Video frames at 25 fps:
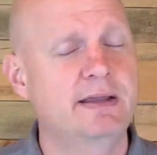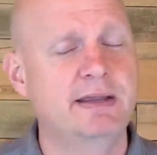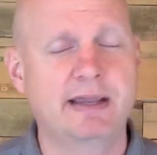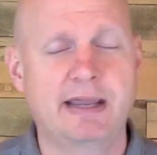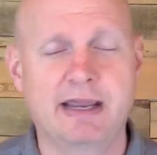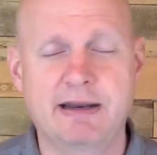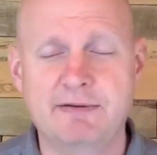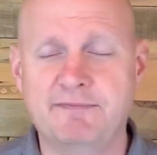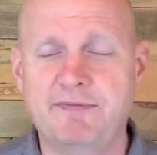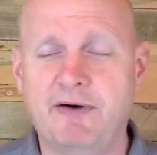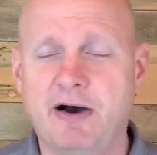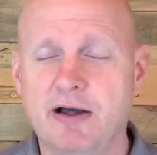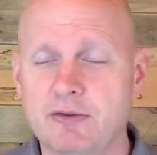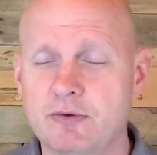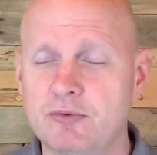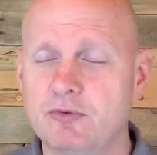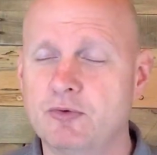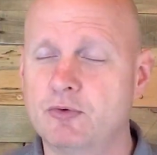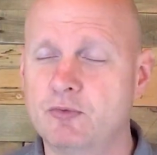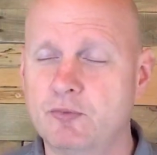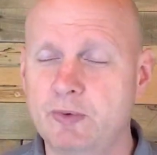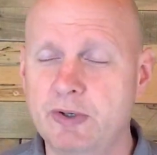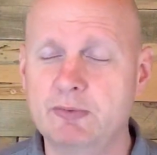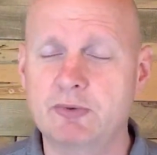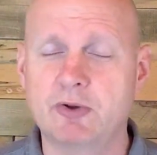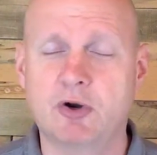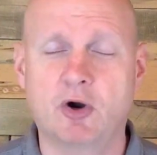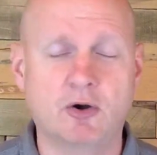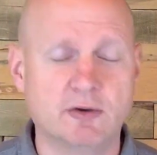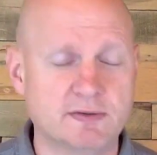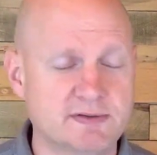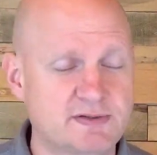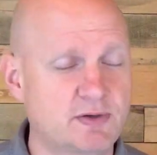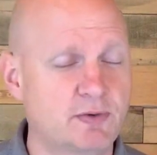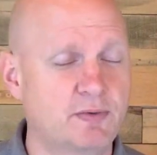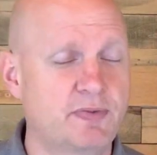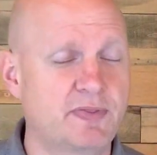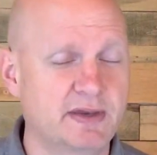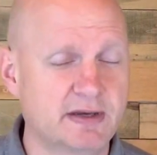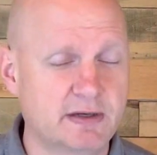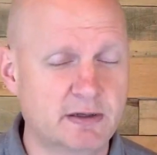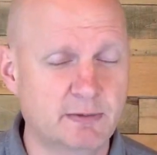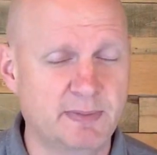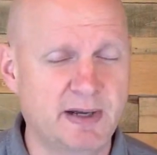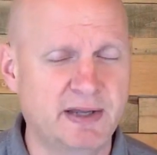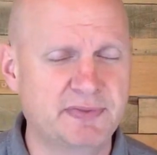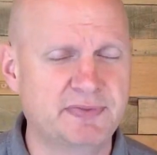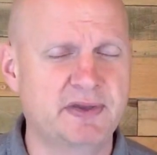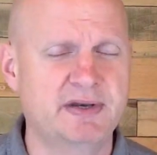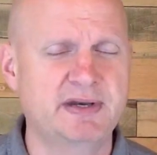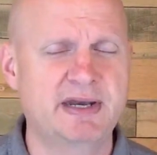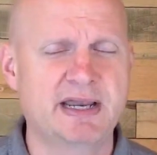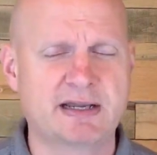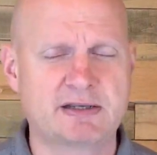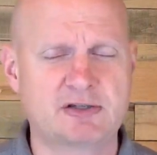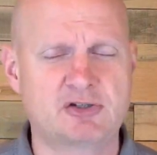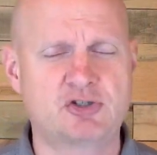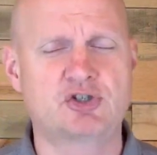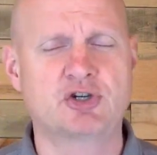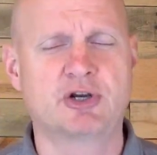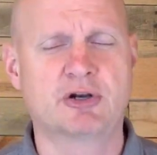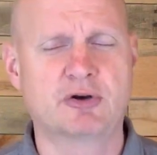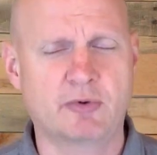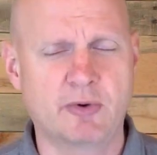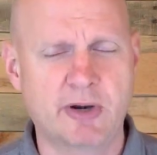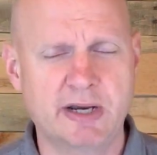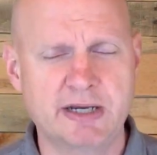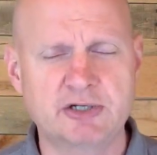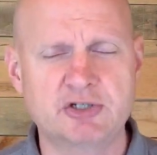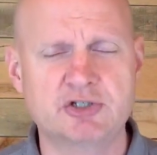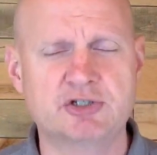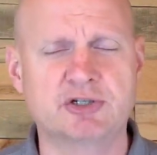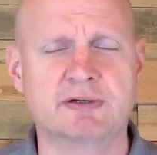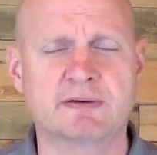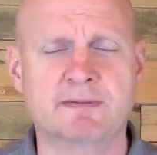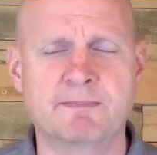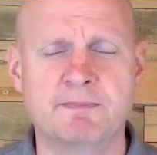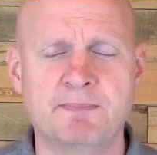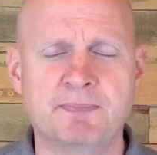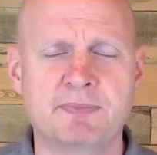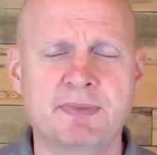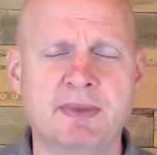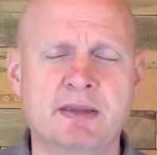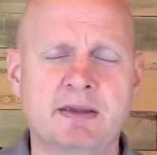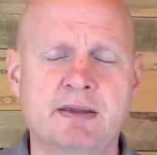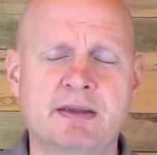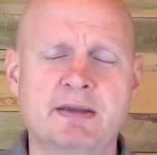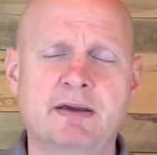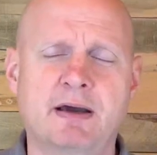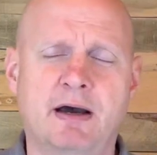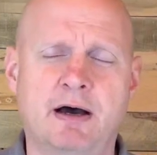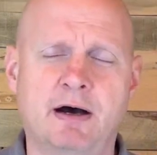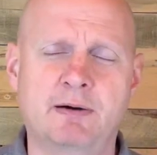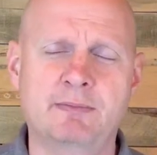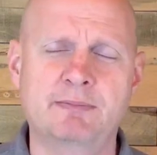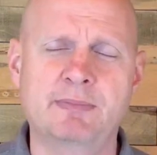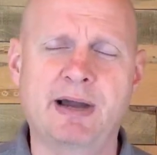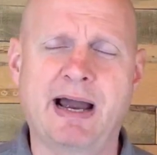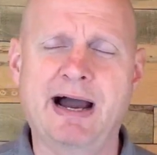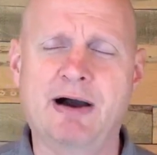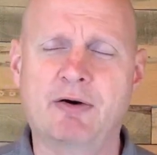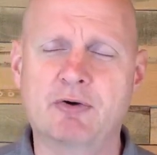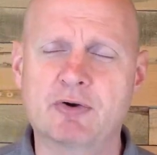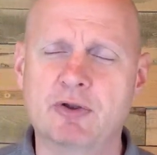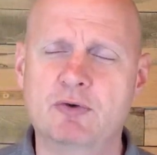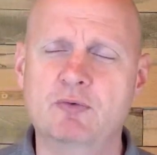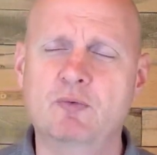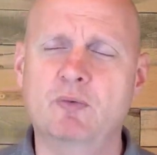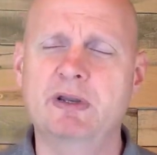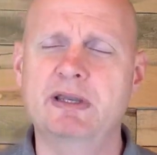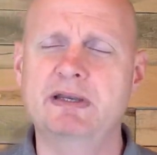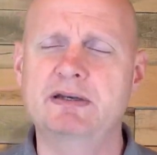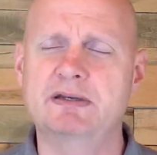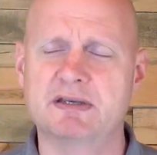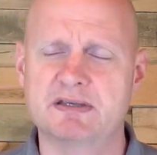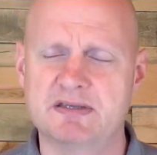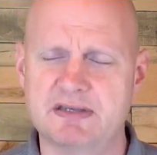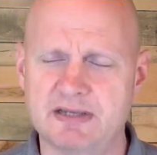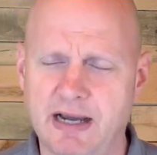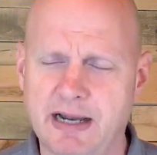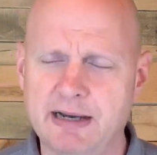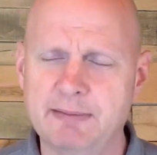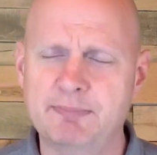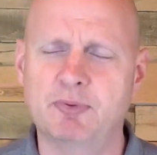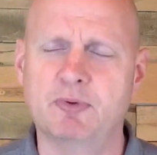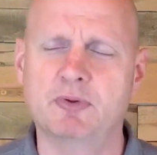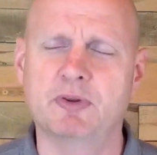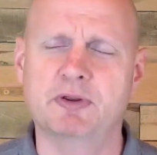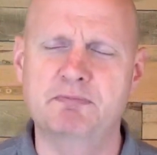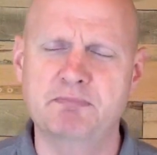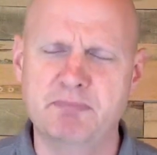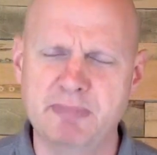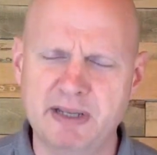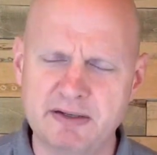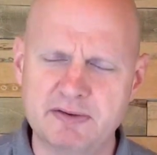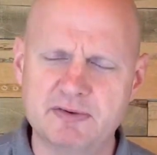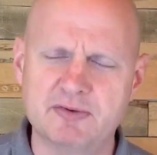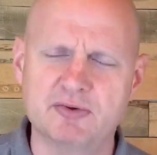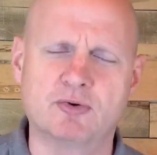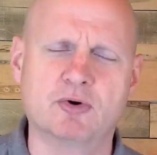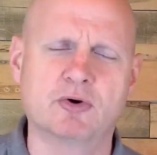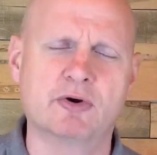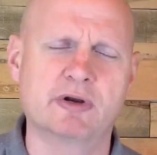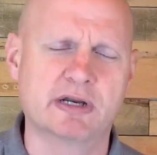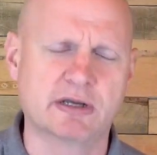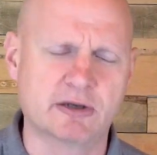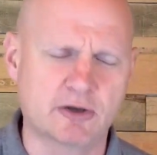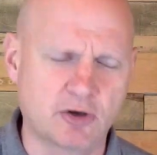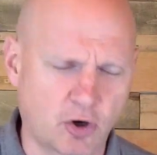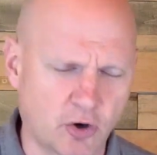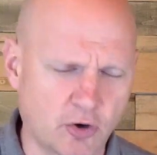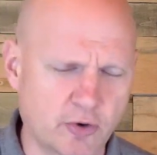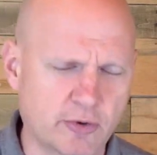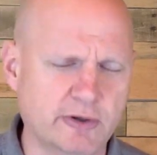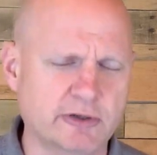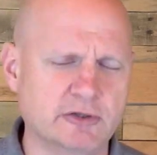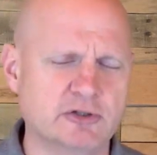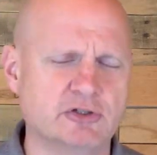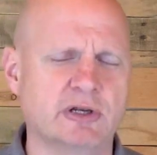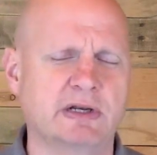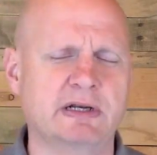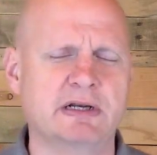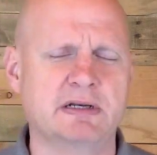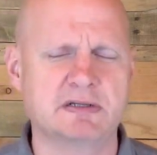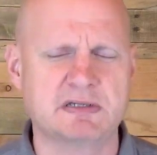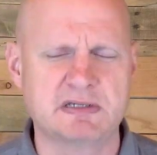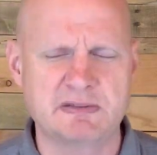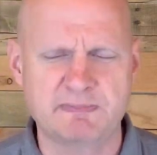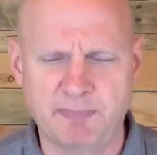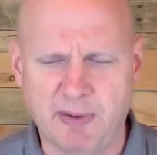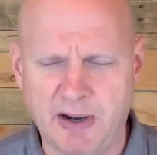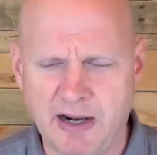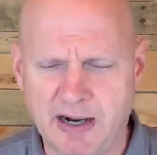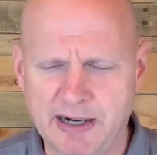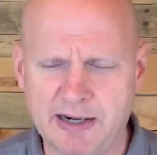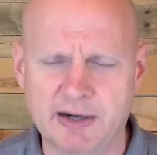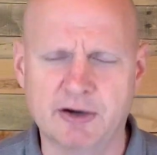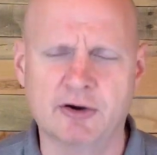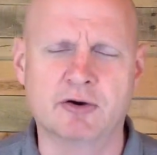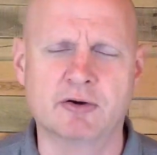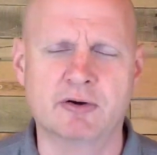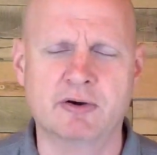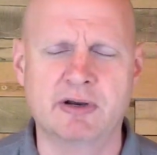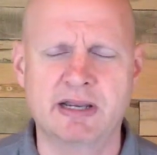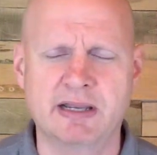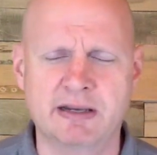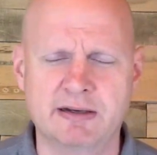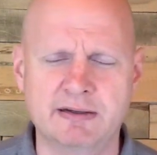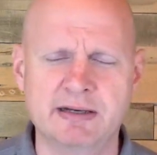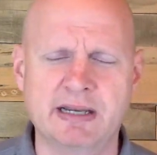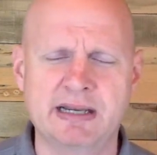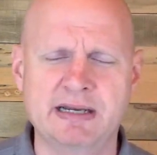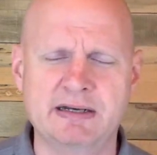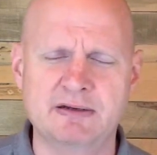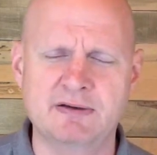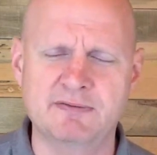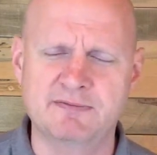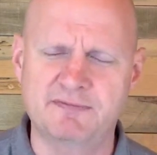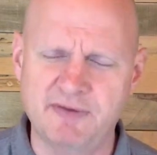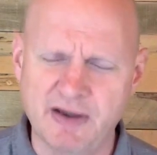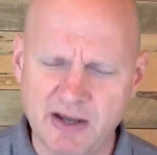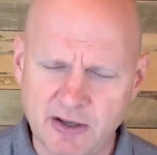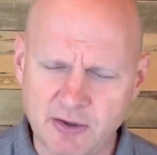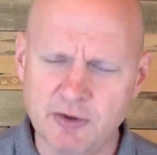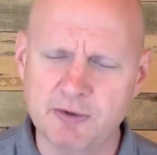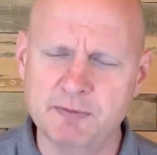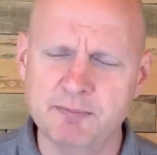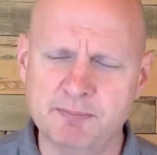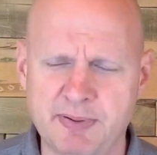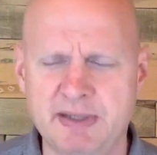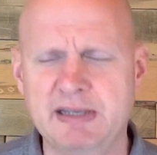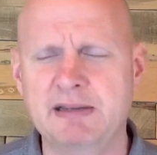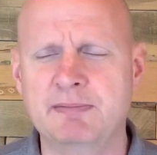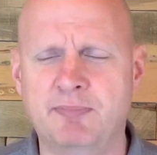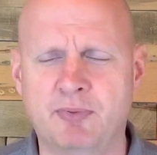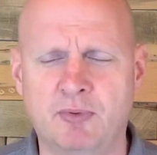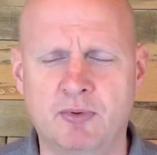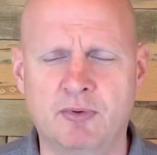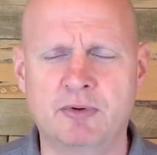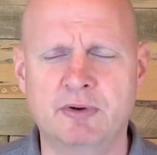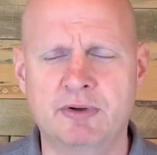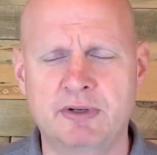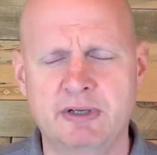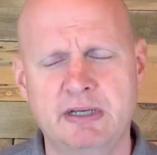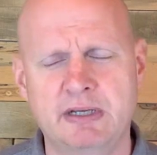And Father, Lord, we would also think about the next generation. How can we disciple and mentor and encourage and inspire and develop people?